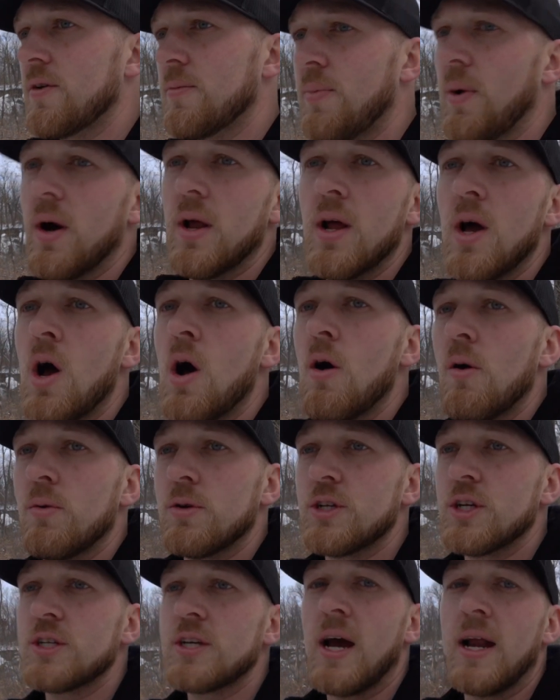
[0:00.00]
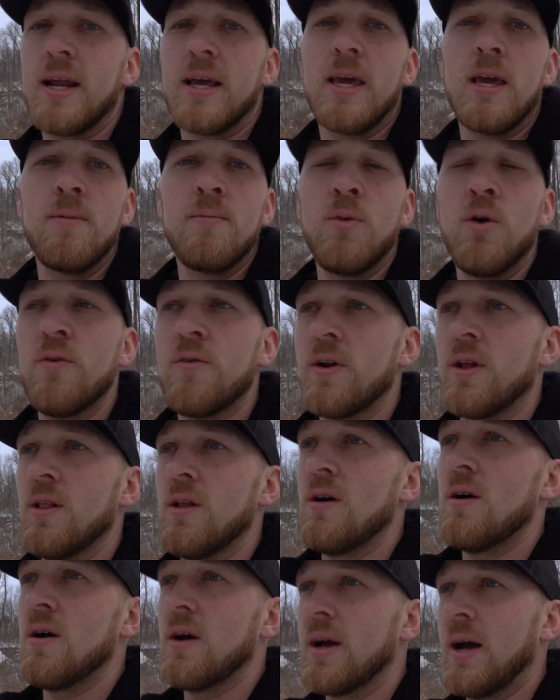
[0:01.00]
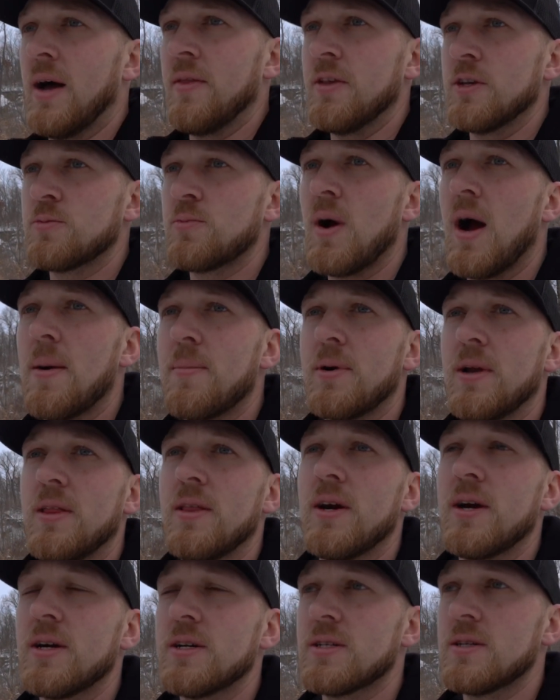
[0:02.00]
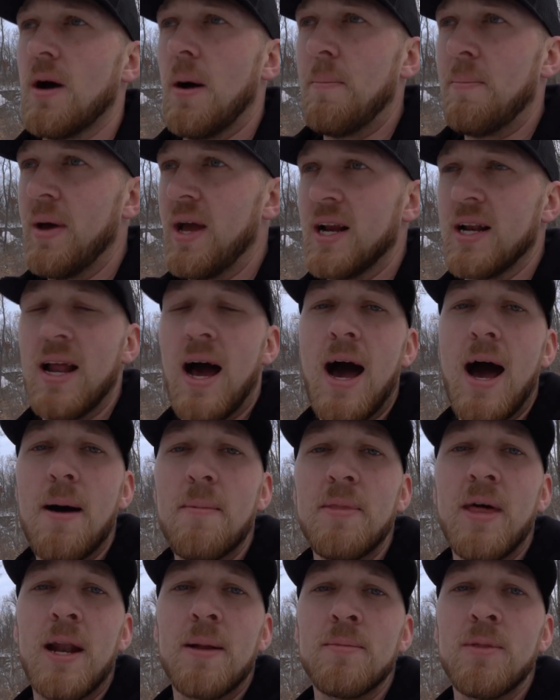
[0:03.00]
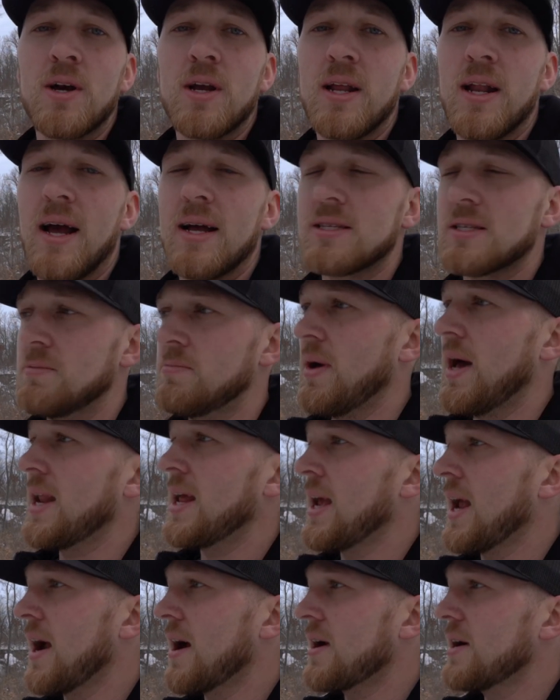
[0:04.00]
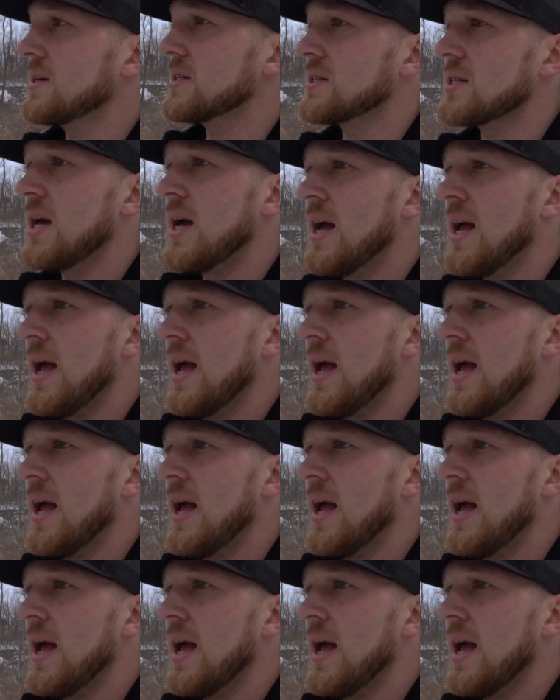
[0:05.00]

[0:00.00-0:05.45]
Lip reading: But we'll just kind of keep moving along on this property. There's a big knob that I'm looking at, some bedding areas,